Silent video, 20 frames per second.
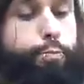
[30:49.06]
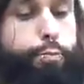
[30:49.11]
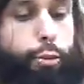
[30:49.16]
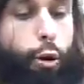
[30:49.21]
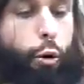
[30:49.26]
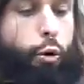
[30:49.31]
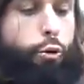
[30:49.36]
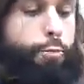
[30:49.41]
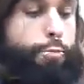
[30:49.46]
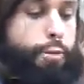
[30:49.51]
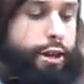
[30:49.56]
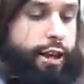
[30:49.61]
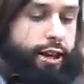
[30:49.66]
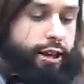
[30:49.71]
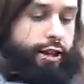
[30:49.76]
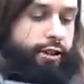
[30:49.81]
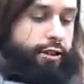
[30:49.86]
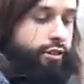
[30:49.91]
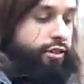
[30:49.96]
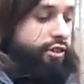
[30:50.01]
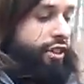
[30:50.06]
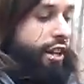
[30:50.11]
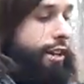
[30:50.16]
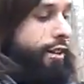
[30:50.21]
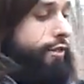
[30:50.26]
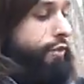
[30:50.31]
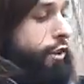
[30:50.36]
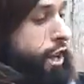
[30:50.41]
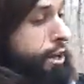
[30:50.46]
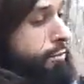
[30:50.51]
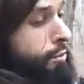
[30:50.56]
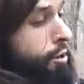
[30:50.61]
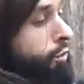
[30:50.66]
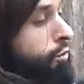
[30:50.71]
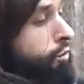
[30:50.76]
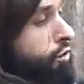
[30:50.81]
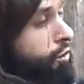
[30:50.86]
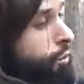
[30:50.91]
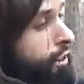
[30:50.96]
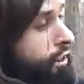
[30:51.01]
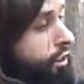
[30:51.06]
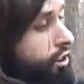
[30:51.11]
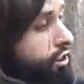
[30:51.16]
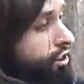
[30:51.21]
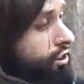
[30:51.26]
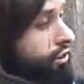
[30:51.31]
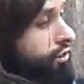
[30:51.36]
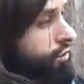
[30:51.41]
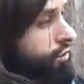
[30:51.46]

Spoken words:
broke man save ammo switch.